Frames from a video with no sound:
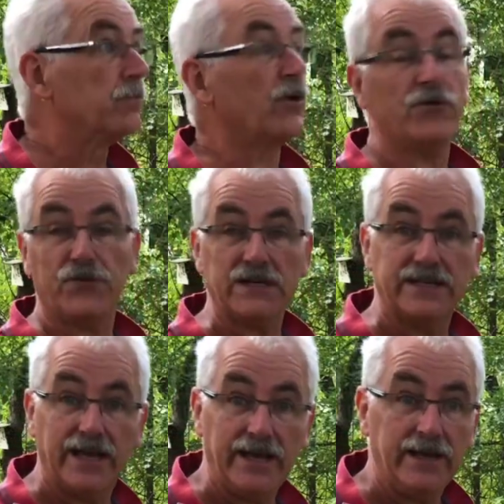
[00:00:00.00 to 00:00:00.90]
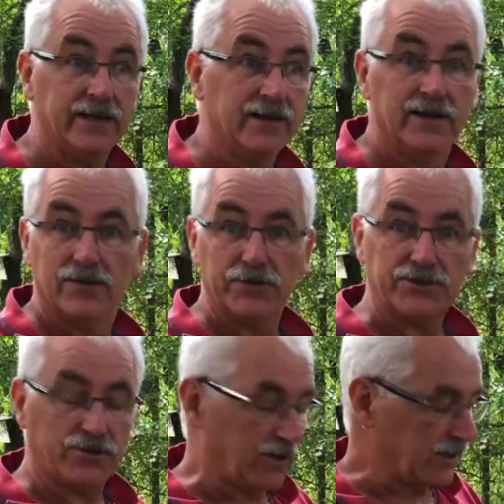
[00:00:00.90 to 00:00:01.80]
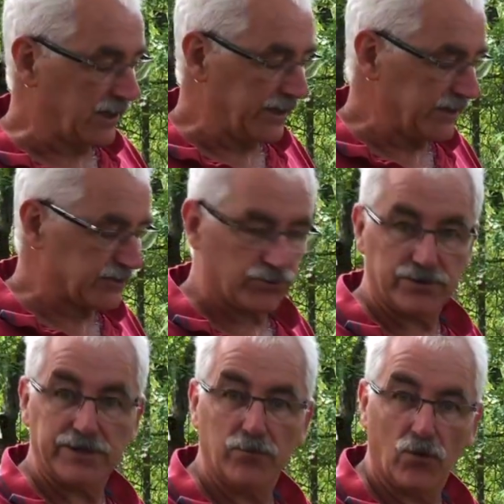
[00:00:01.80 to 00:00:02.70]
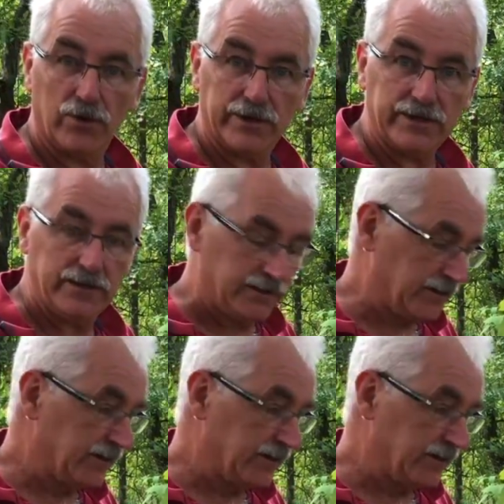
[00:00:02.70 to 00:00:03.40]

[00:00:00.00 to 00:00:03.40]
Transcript: Perfect day. We took our cuttings early morning